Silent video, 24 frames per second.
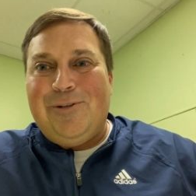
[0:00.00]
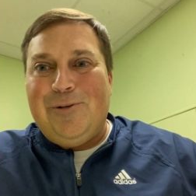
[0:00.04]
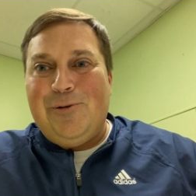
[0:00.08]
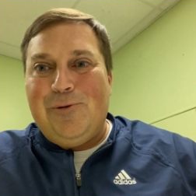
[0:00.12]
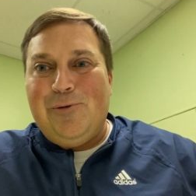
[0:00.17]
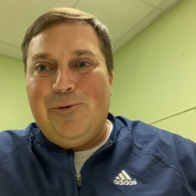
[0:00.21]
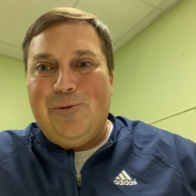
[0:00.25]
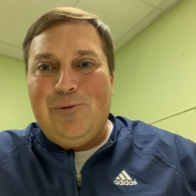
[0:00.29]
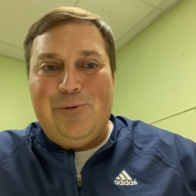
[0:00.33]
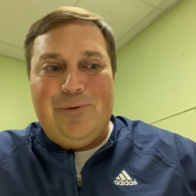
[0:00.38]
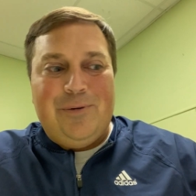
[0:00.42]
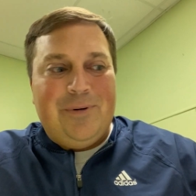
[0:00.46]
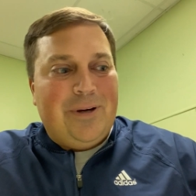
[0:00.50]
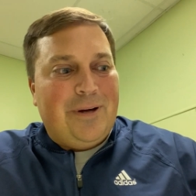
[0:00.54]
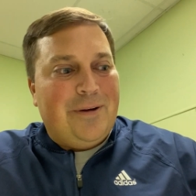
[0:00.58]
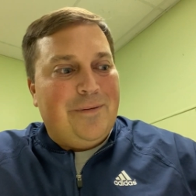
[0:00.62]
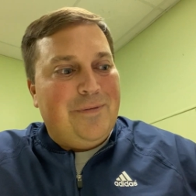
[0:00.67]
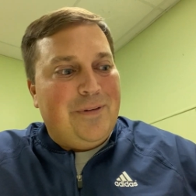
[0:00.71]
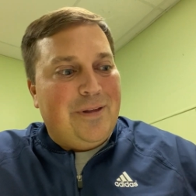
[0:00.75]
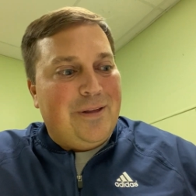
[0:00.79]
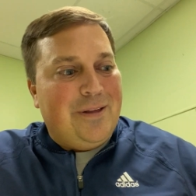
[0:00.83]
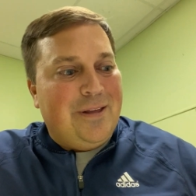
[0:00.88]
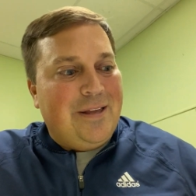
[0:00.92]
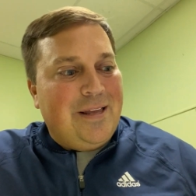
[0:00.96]
two
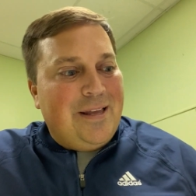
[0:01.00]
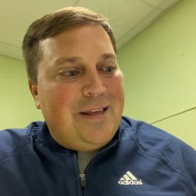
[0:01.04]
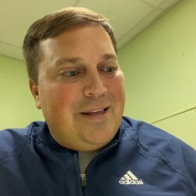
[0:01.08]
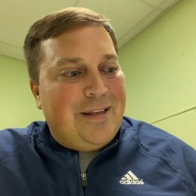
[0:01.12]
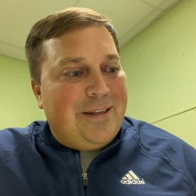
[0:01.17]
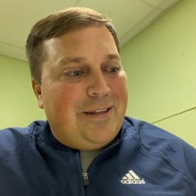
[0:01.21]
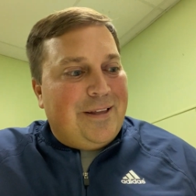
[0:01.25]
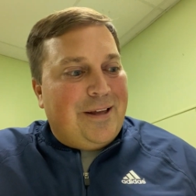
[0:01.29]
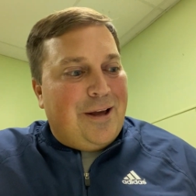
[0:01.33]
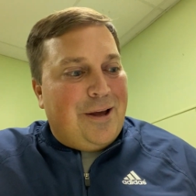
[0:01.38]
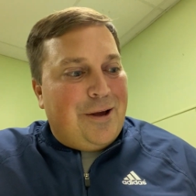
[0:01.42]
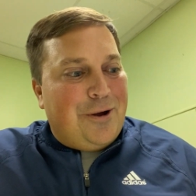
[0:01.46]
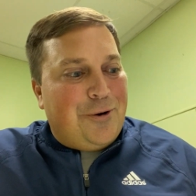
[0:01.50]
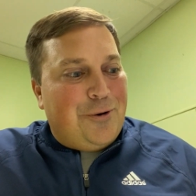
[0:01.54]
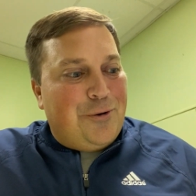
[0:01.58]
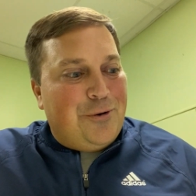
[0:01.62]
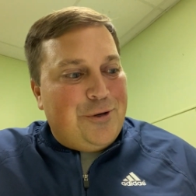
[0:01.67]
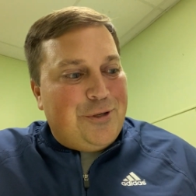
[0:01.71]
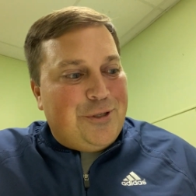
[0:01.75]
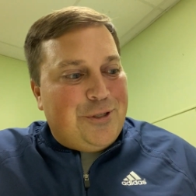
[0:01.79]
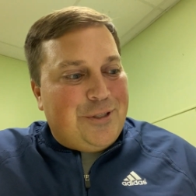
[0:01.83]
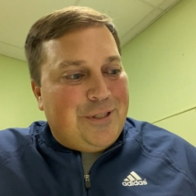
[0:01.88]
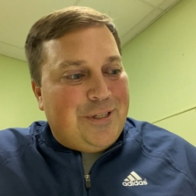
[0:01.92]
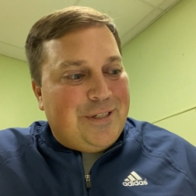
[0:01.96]
of the
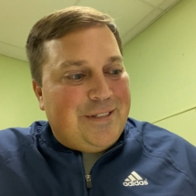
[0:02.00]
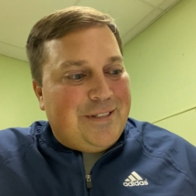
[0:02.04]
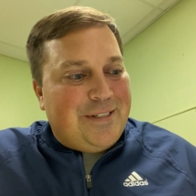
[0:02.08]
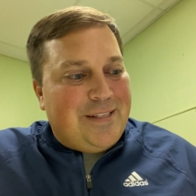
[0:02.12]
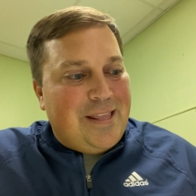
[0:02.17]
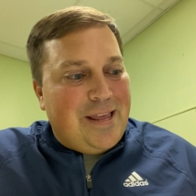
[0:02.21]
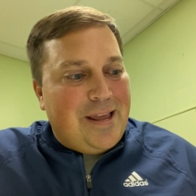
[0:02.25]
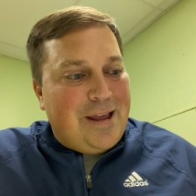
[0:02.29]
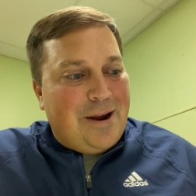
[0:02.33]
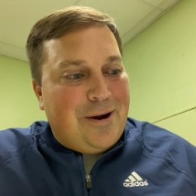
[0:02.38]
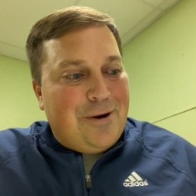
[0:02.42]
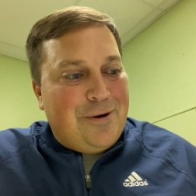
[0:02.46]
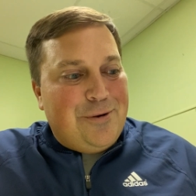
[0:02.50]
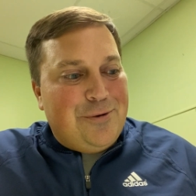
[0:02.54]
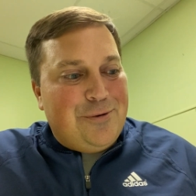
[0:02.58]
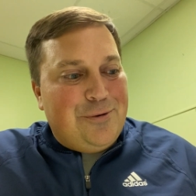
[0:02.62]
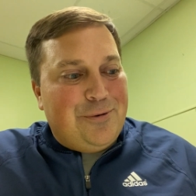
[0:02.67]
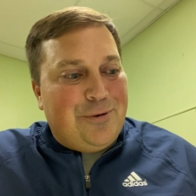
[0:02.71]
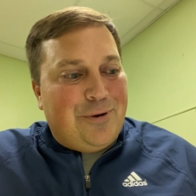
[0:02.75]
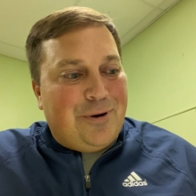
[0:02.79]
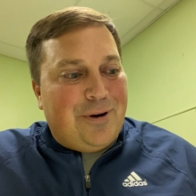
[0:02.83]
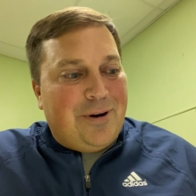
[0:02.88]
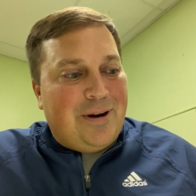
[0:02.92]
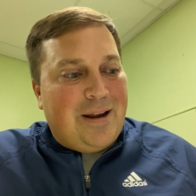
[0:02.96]
Christians there
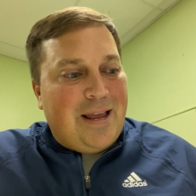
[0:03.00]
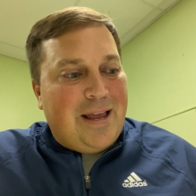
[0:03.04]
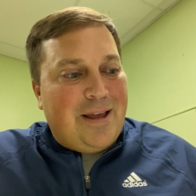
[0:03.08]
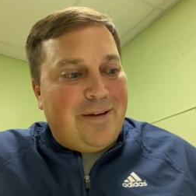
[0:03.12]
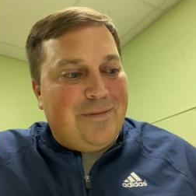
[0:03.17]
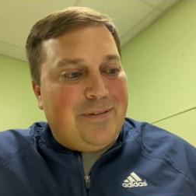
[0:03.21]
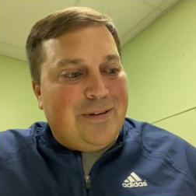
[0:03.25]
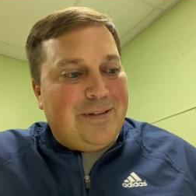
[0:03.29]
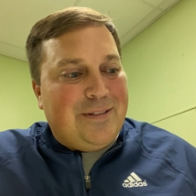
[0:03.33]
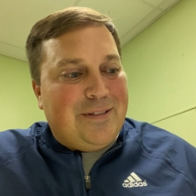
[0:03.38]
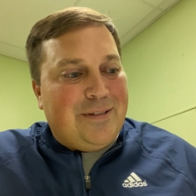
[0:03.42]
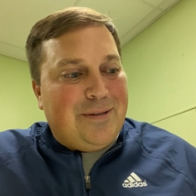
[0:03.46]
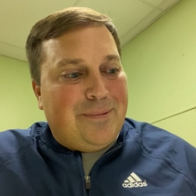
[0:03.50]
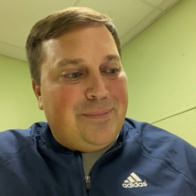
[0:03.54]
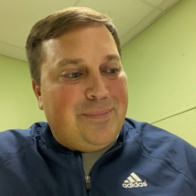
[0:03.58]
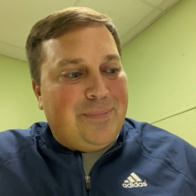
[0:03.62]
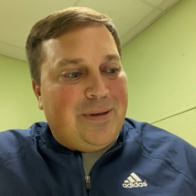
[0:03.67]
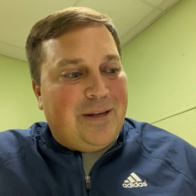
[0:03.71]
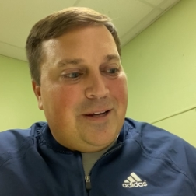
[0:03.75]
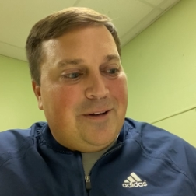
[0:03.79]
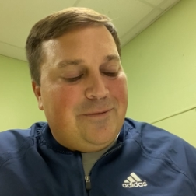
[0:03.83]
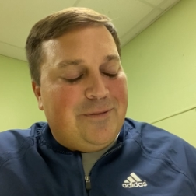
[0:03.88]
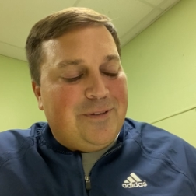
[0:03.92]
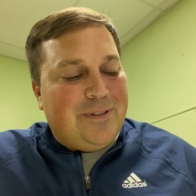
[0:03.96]
who are having
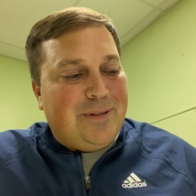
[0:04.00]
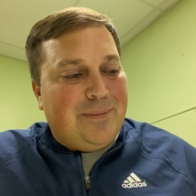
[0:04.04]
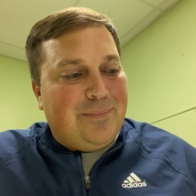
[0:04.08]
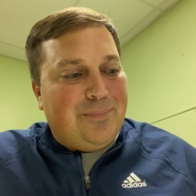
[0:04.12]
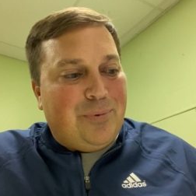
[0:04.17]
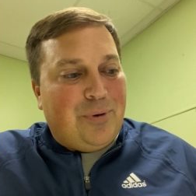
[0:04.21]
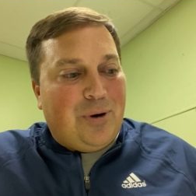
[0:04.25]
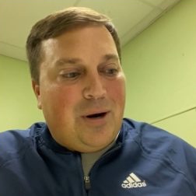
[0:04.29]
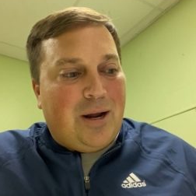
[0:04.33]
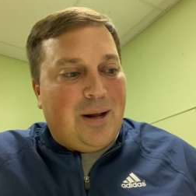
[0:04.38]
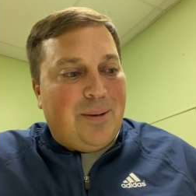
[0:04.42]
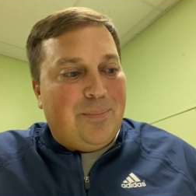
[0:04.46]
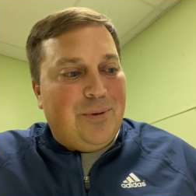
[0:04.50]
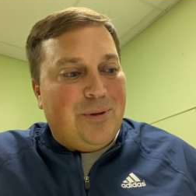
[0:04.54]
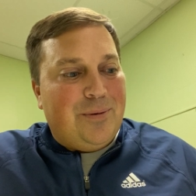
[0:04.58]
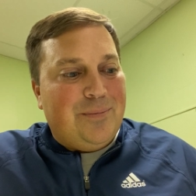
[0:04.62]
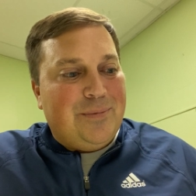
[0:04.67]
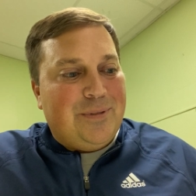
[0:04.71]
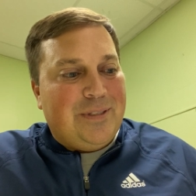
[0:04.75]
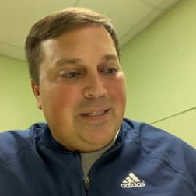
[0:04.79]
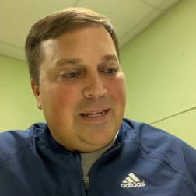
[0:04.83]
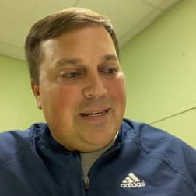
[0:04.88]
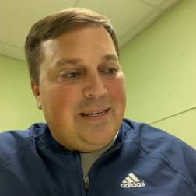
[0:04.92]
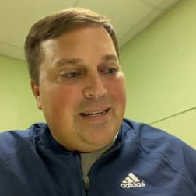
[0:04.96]
some some
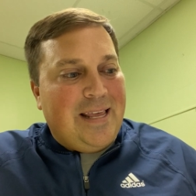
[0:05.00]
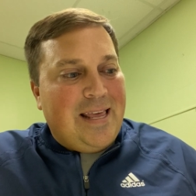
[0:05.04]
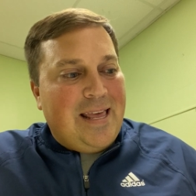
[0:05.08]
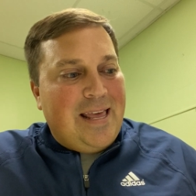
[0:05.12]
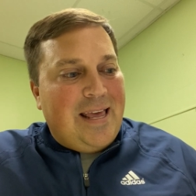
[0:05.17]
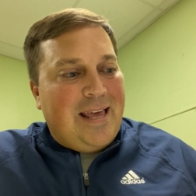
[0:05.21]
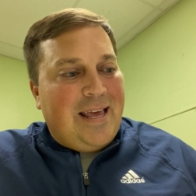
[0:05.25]
problems and